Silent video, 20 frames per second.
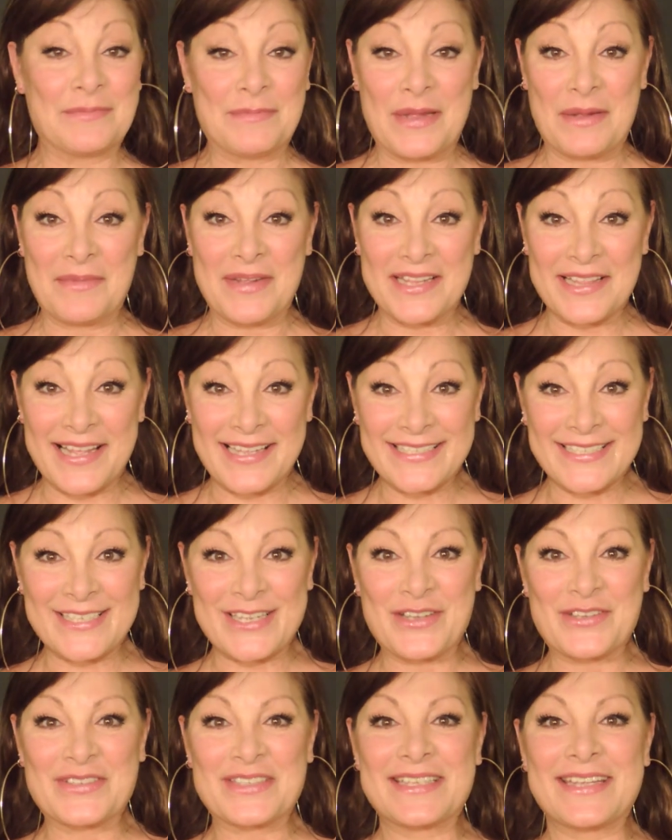it's Mimi
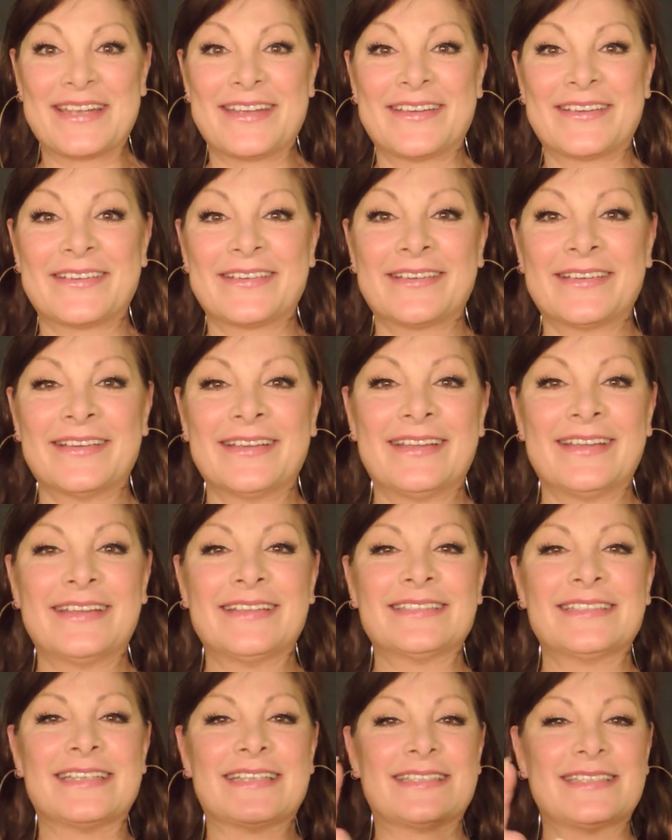Lesseos here
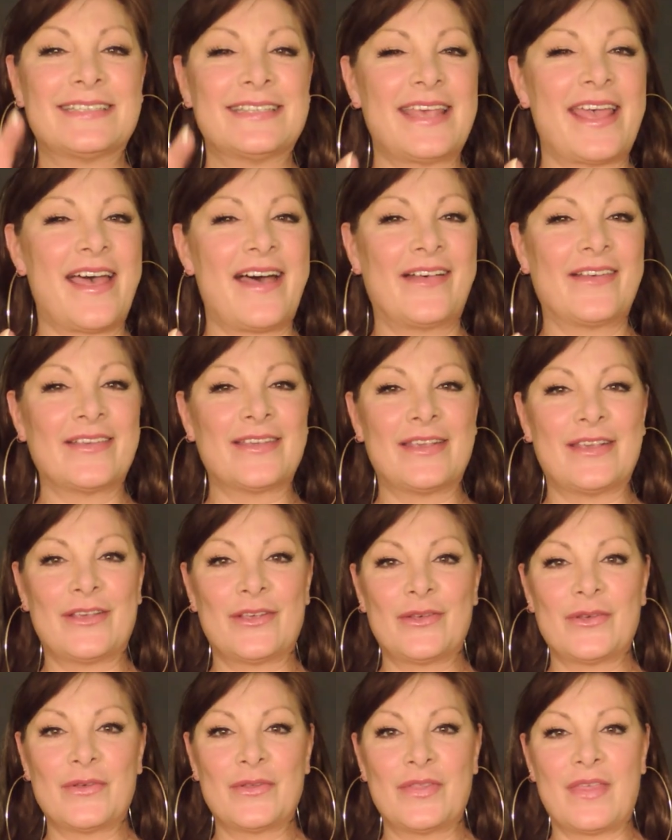to tell
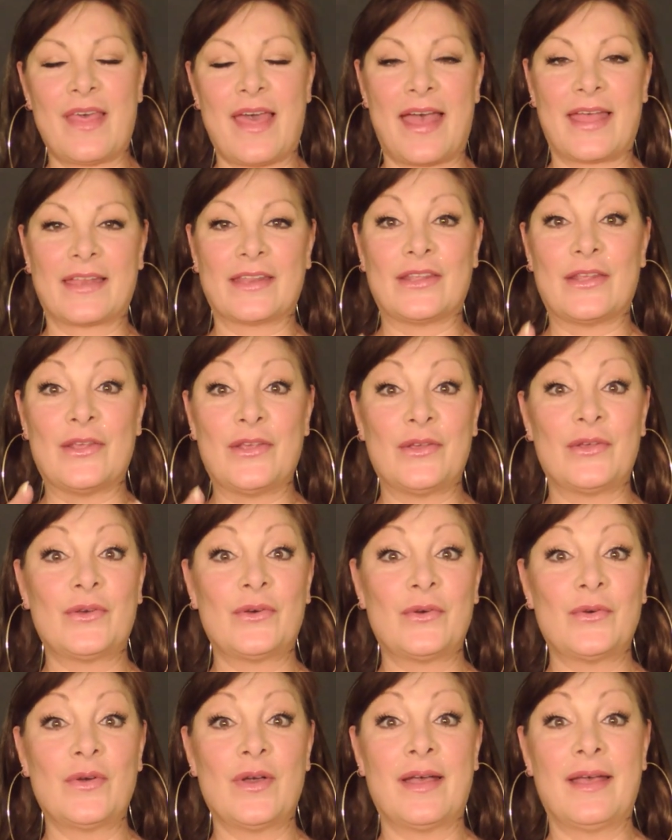you that
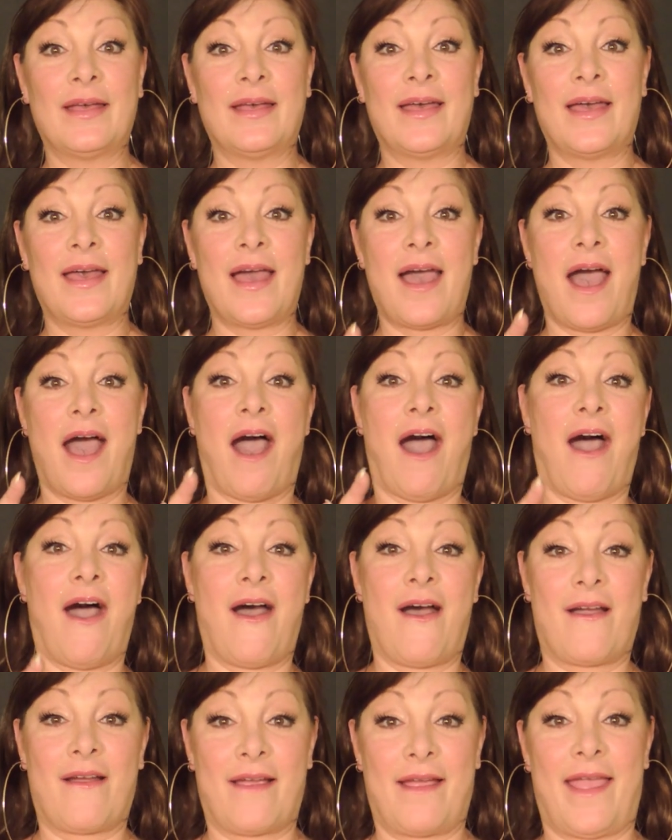you
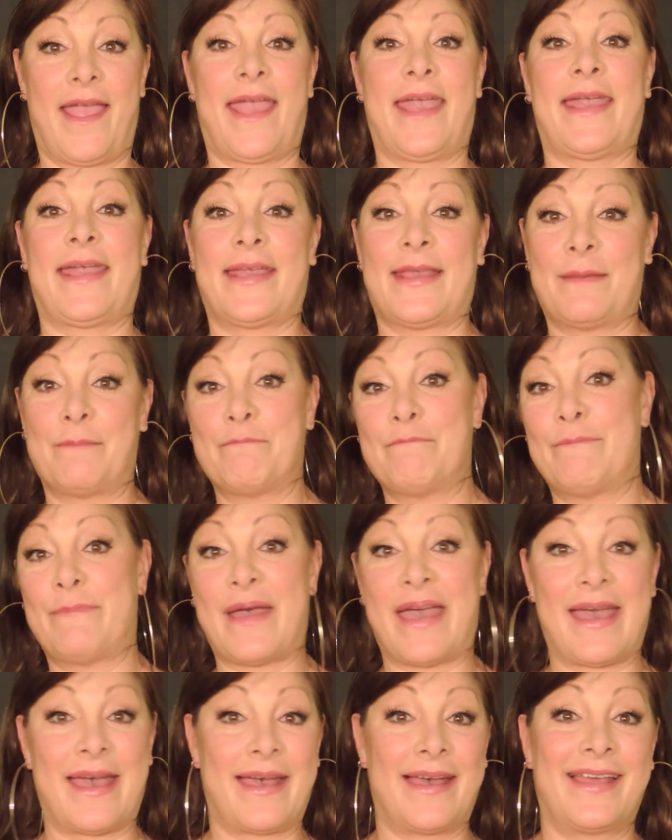are a
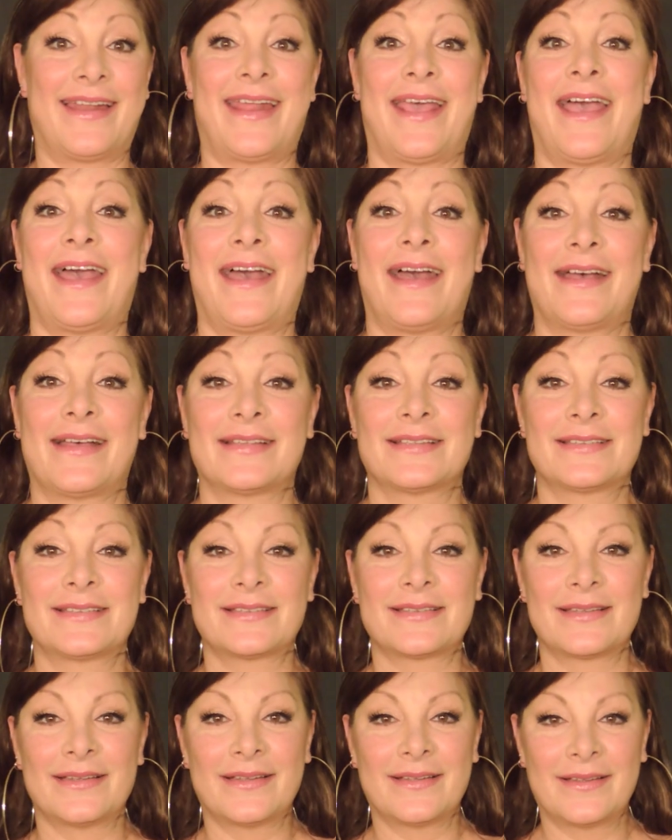
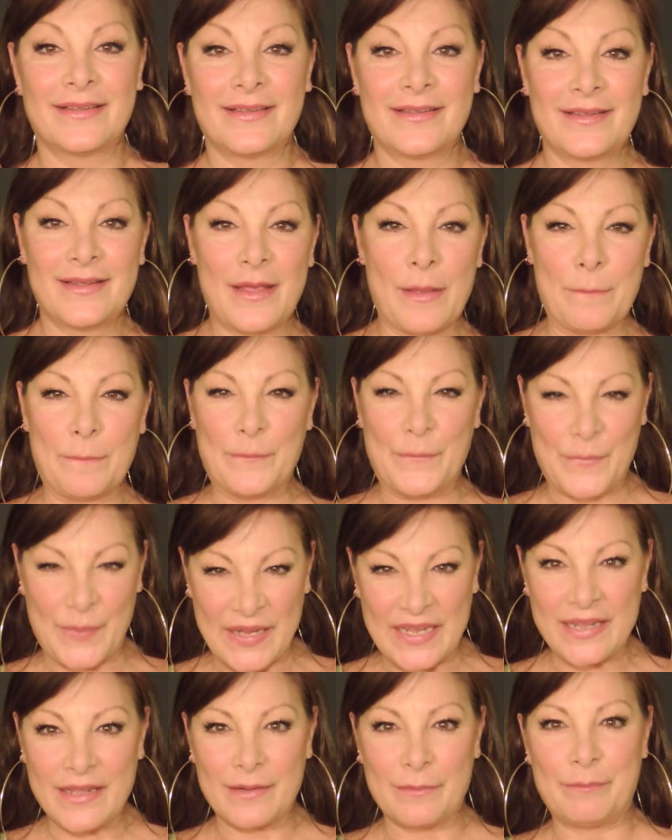badass.
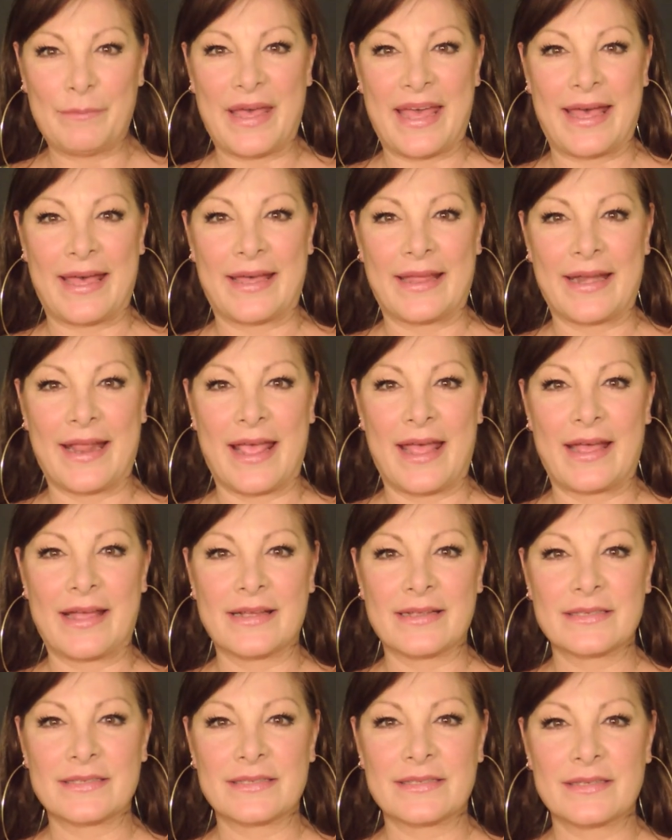Be a
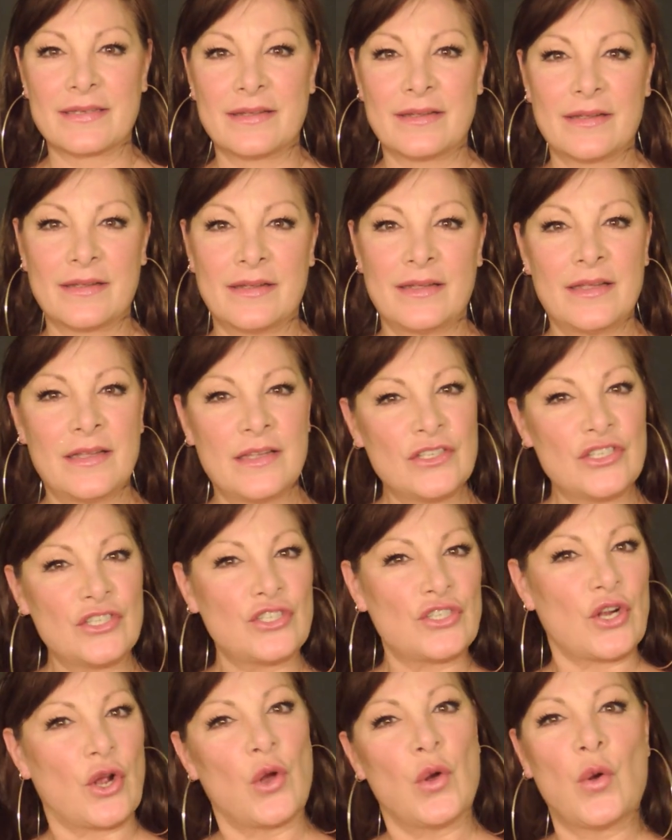badass.
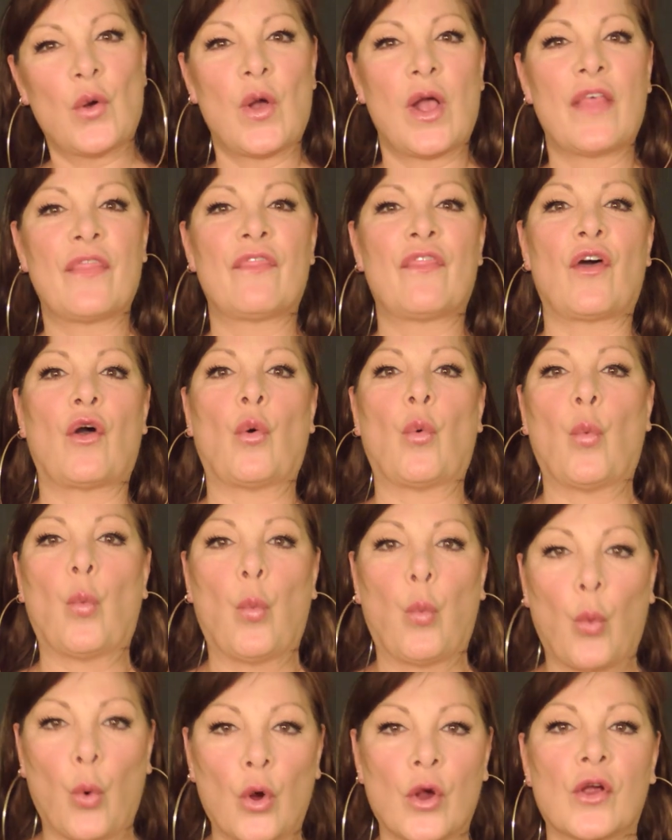Show the
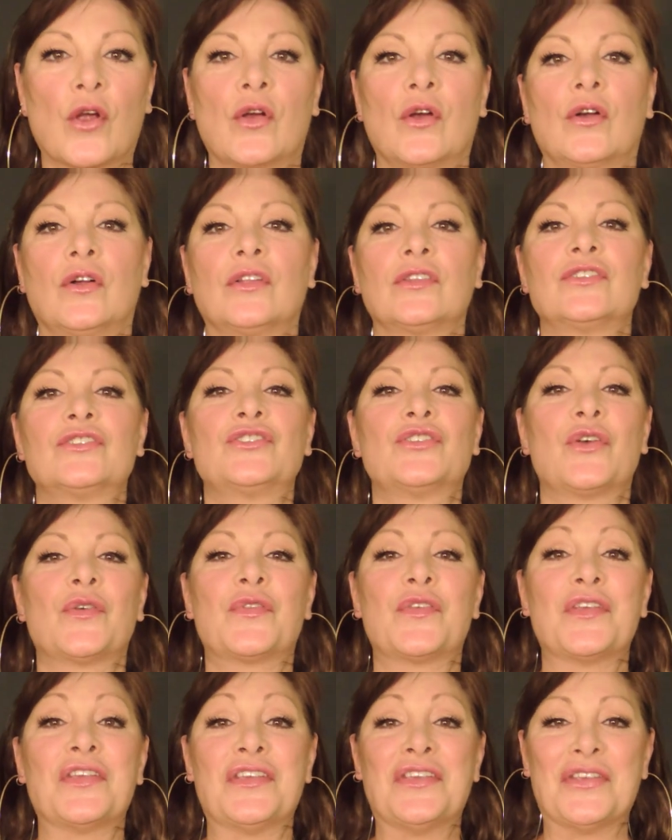world,
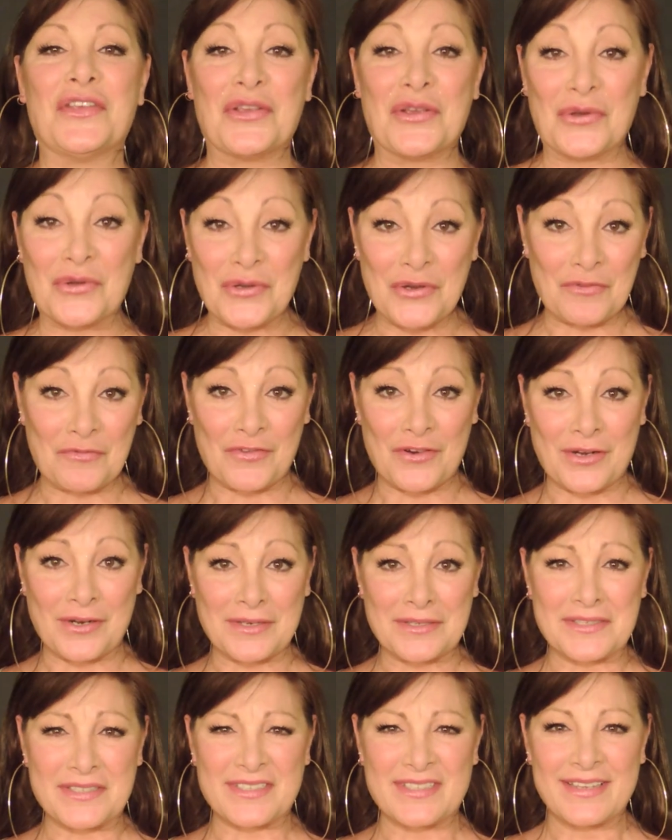show the
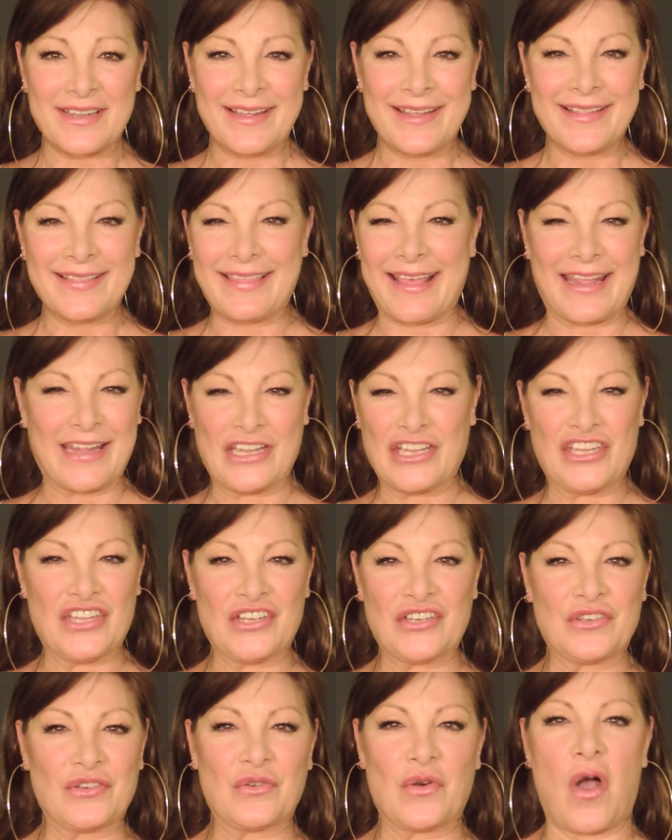universe that
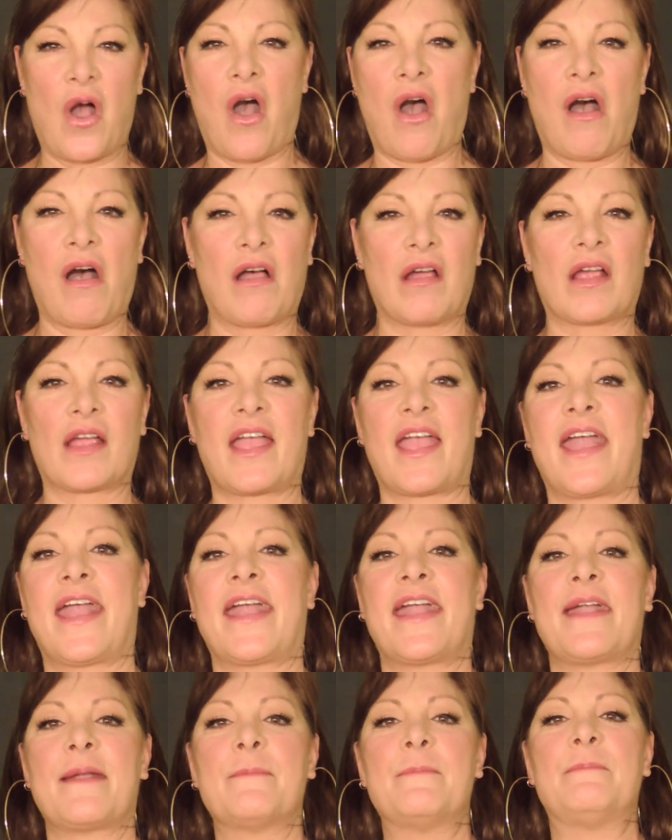you are
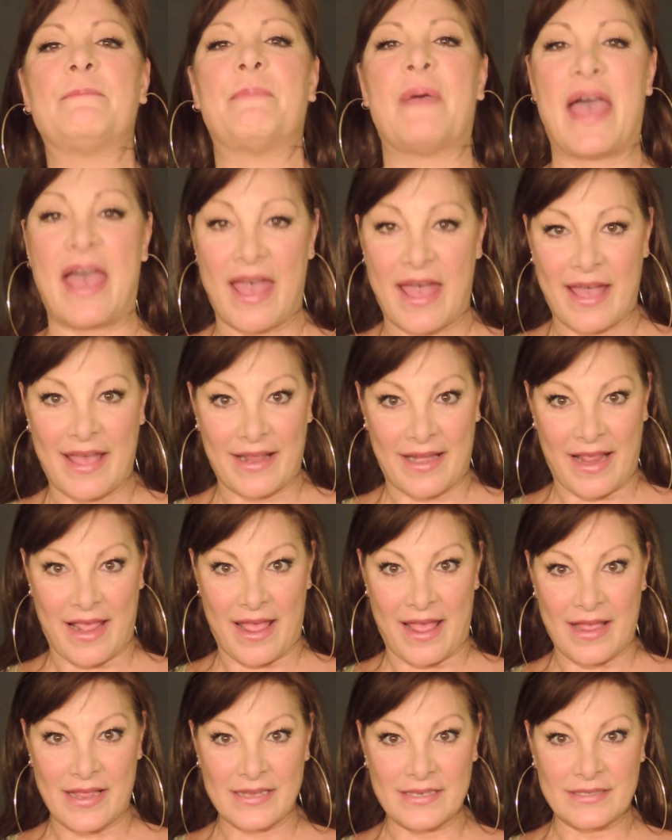a
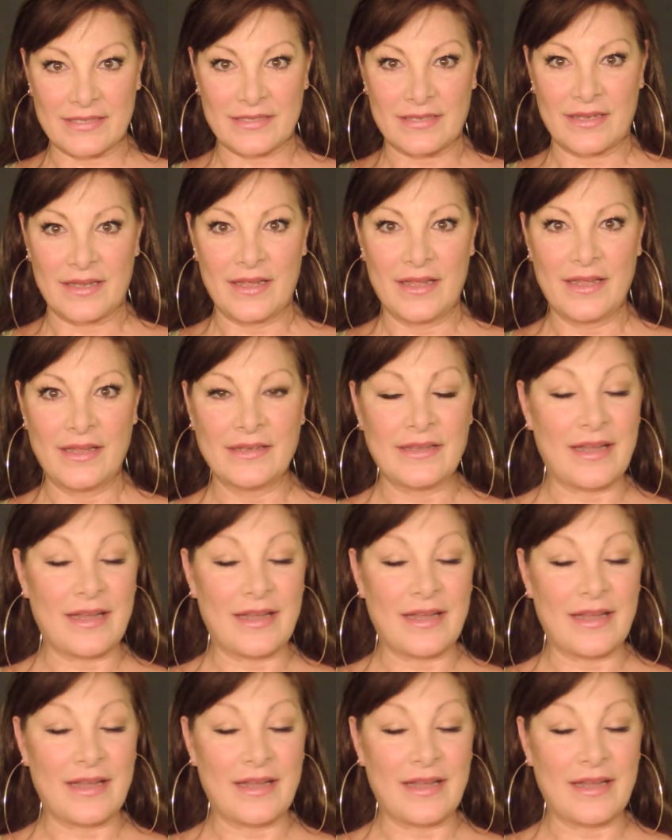badass.